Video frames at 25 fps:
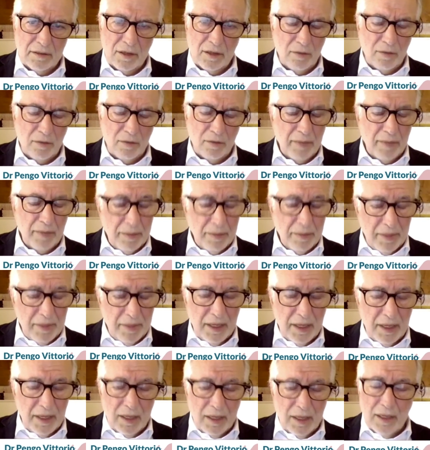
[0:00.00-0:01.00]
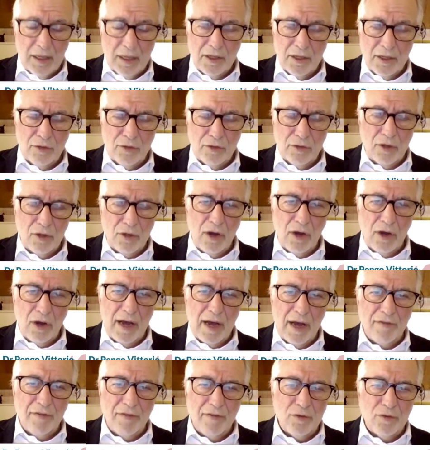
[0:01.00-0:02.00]
maybe you don't
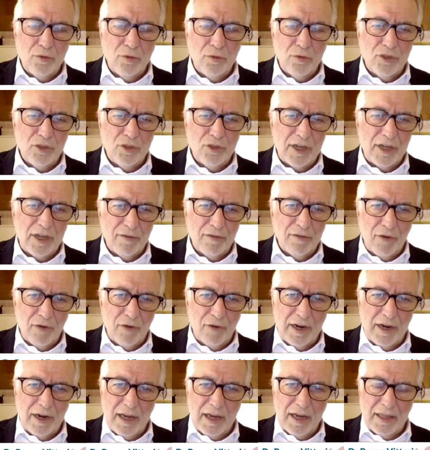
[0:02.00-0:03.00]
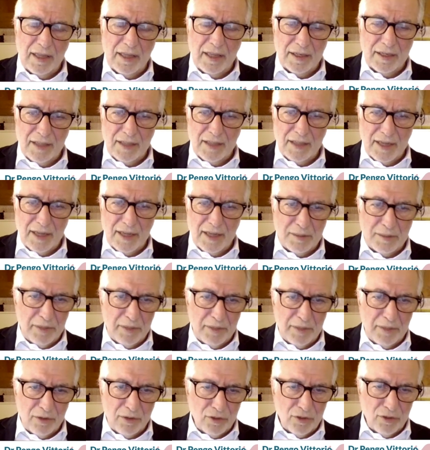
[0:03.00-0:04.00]
have to check for any other test
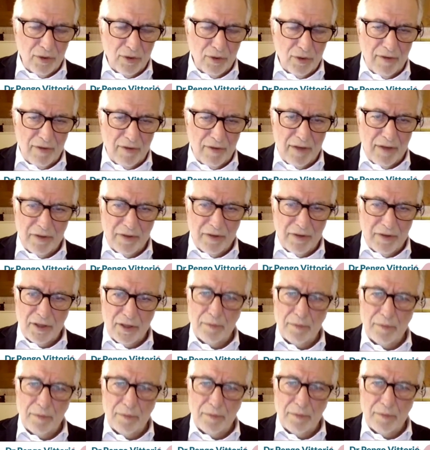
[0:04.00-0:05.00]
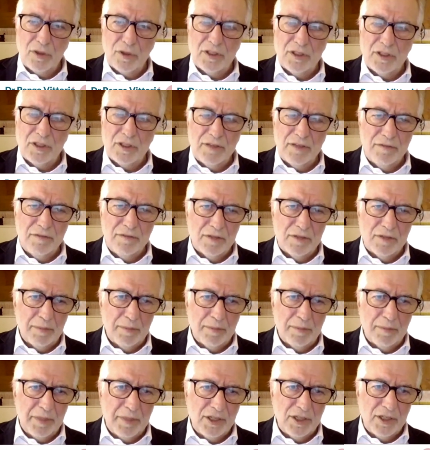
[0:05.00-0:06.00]
because you have everything positive, the
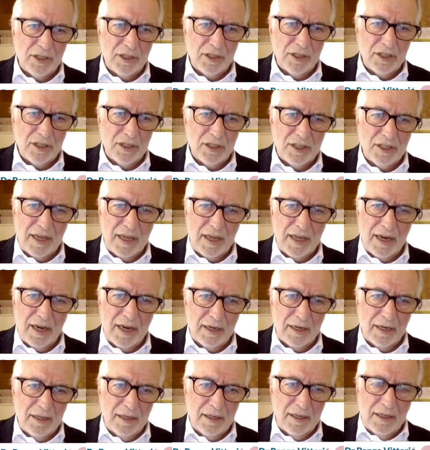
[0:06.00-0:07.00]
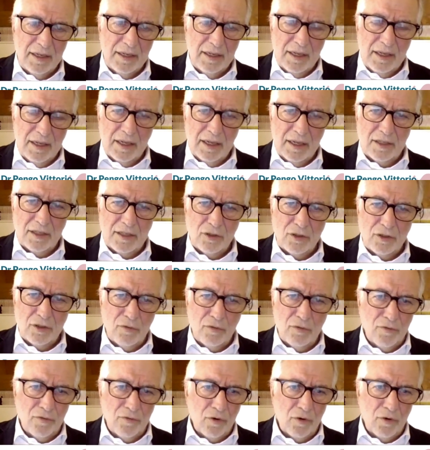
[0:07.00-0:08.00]
patient is there, and so
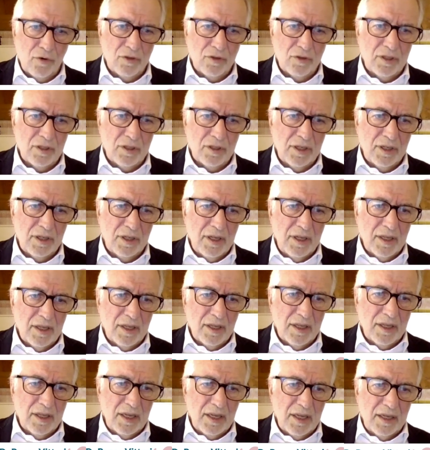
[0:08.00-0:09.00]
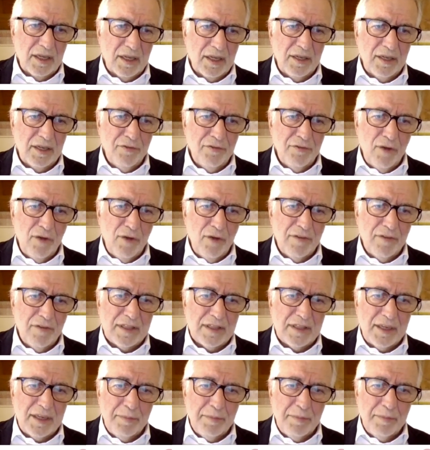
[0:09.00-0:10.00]
forth. If you have a
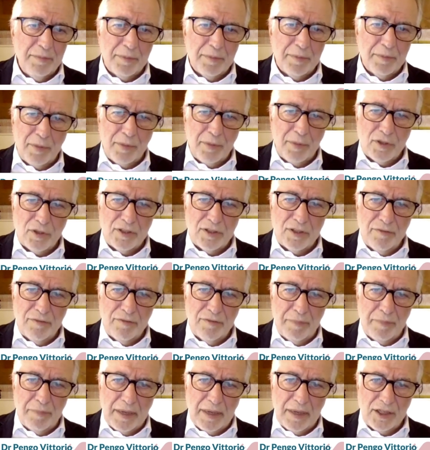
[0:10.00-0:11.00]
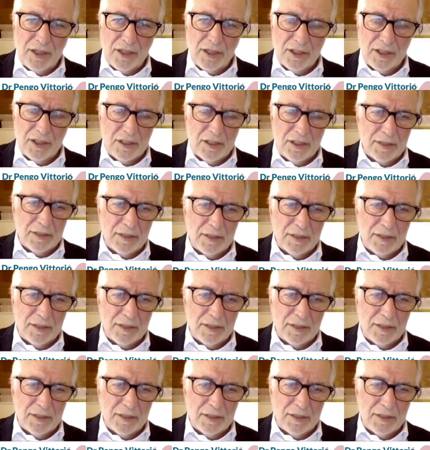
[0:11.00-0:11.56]
triple positive patient